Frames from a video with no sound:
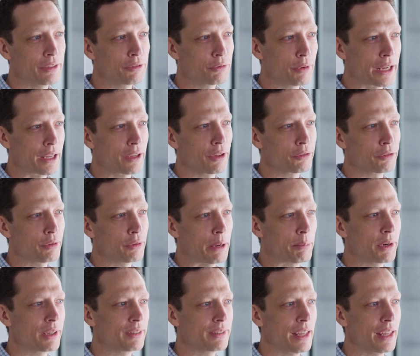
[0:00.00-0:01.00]
these wrinkles
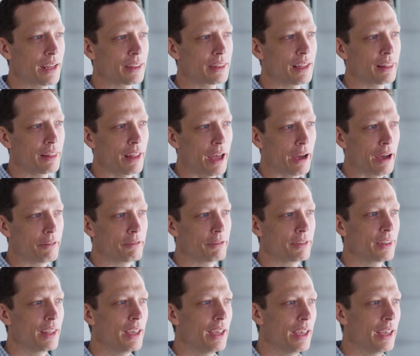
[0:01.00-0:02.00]
represented the
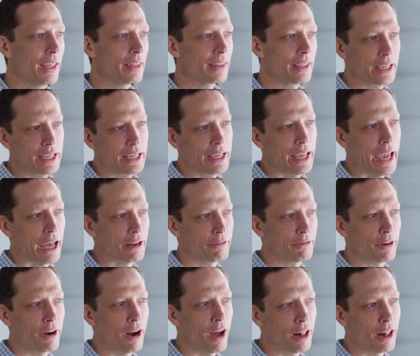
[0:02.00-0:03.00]
love that he
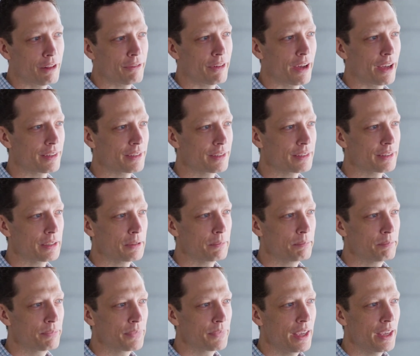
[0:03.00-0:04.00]
had for all of us.
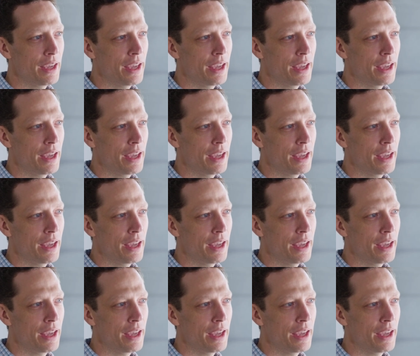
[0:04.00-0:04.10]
